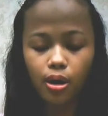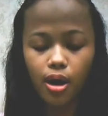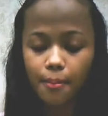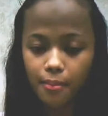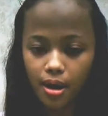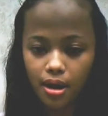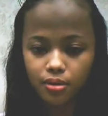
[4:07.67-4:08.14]

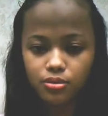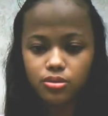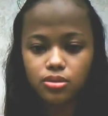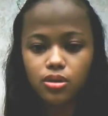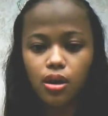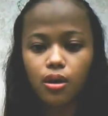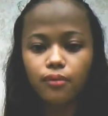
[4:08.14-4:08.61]

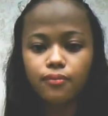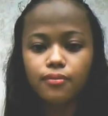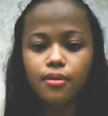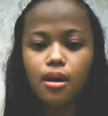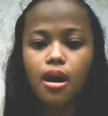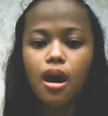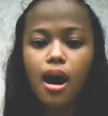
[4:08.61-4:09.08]
amount of
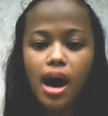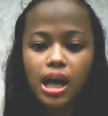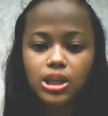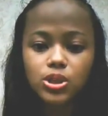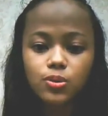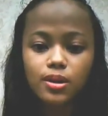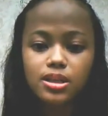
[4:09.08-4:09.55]

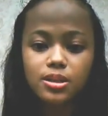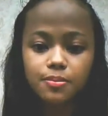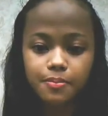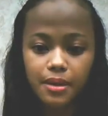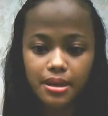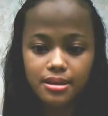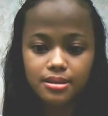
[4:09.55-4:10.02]
actual
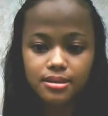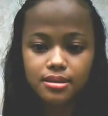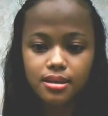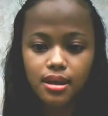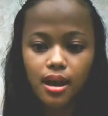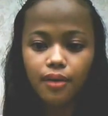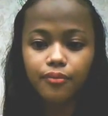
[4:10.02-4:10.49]

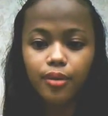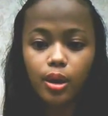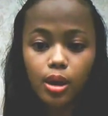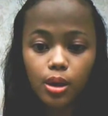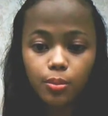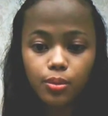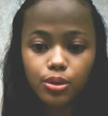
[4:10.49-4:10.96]
space
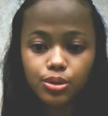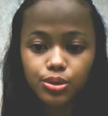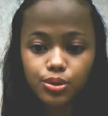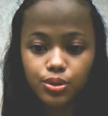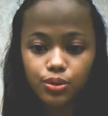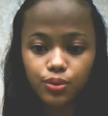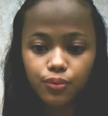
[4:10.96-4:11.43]
available
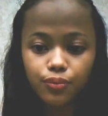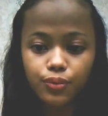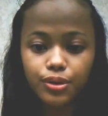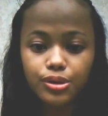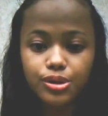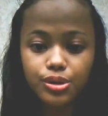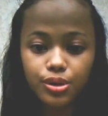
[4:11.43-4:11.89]
to you
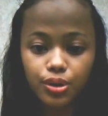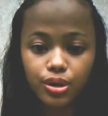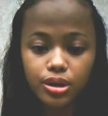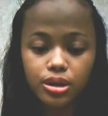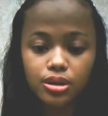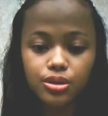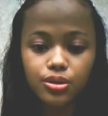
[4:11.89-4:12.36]
for
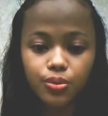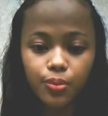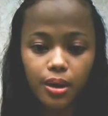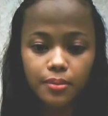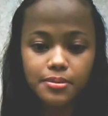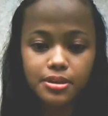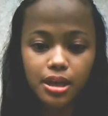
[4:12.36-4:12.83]
storing your
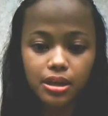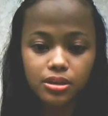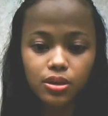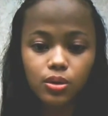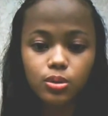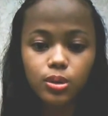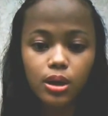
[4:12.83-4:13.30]
website
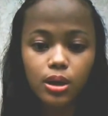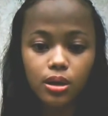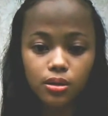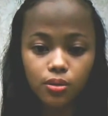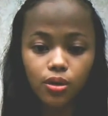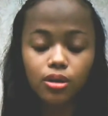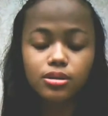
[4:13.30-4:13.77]

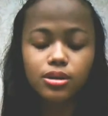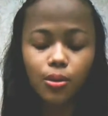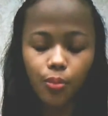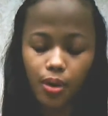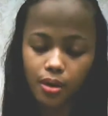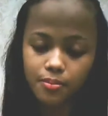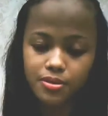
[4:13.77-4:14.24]
on the
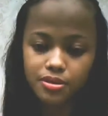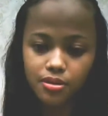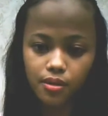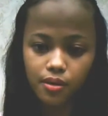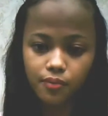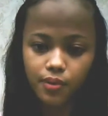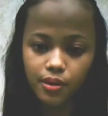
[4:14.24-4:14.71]
web
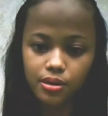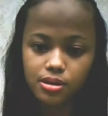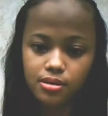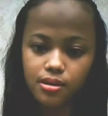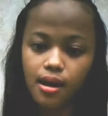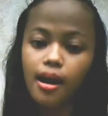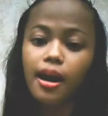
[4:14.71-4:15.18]
server's
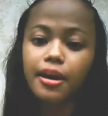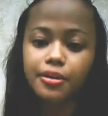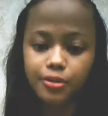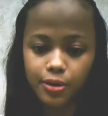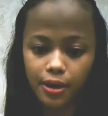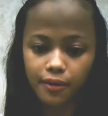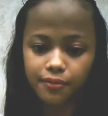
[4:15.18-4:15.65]

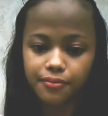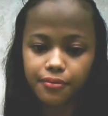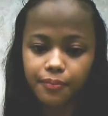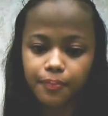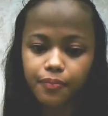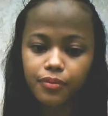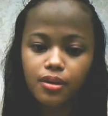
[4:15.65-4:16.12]
hard drive.
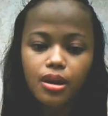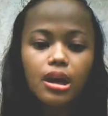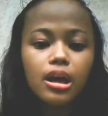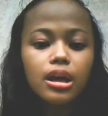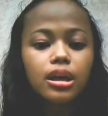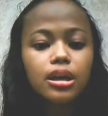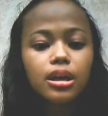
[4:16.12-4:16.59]

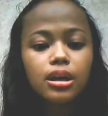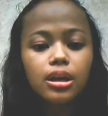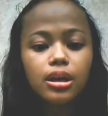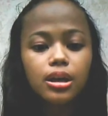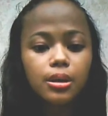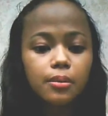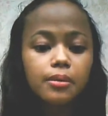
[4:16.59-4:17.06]

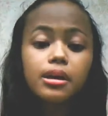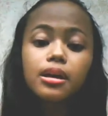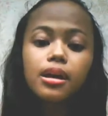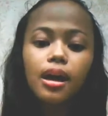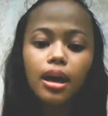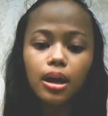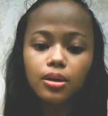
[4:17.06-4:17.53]

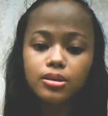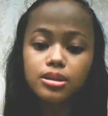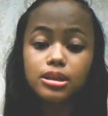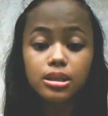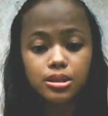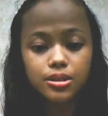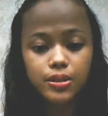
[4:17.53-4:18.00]
Email
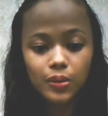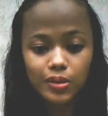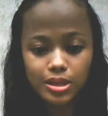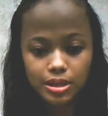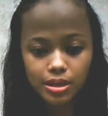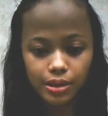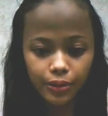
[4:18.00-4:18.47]
accounts needs to
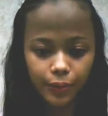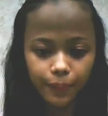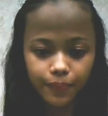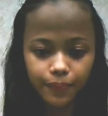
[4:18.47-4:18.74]
consider.